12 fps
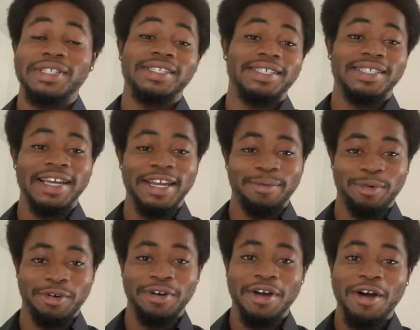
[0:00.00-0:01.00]
sustainable
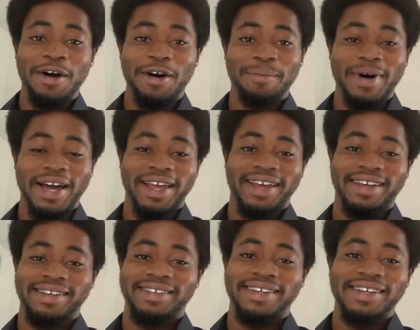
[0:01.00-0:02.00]
on my
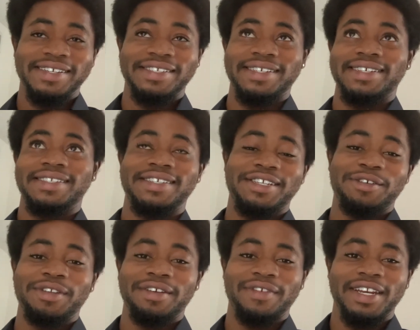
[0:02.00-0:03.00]
end to continue
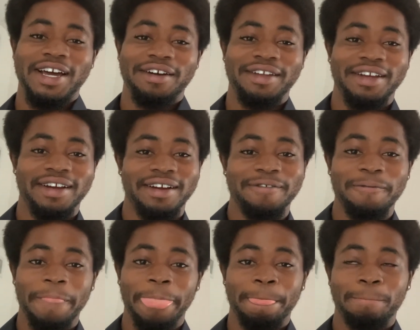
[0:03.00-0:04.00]
living down here
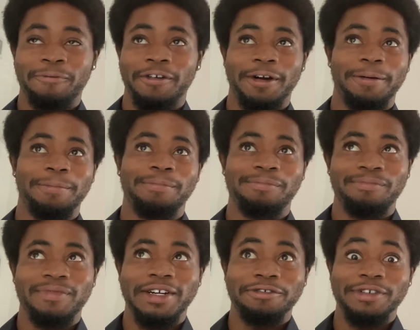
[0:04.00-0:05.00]
from
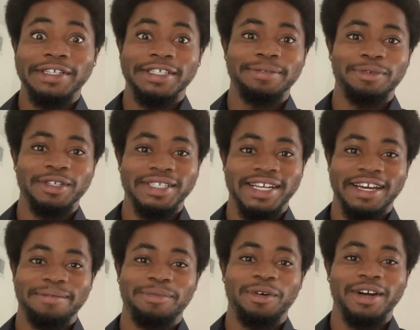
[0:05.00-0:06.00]
a reasonable
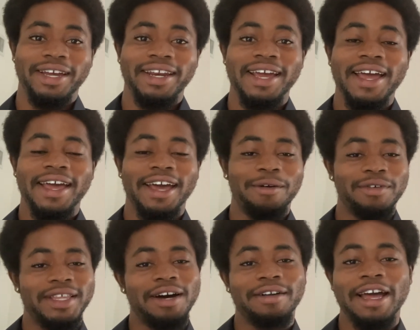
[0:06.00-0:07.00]
standpoint. And
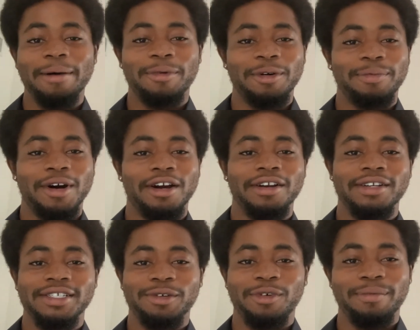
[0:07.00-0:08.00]
without capital partners,
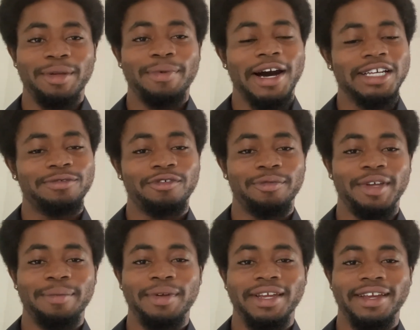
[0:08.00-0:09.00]
it wouldn't be possible for me to
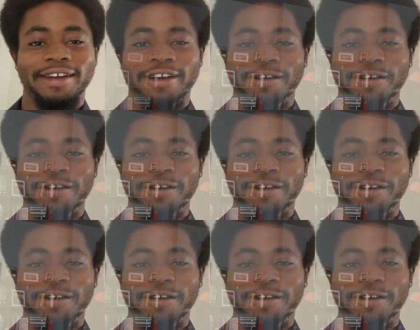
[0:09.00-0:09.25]
be here.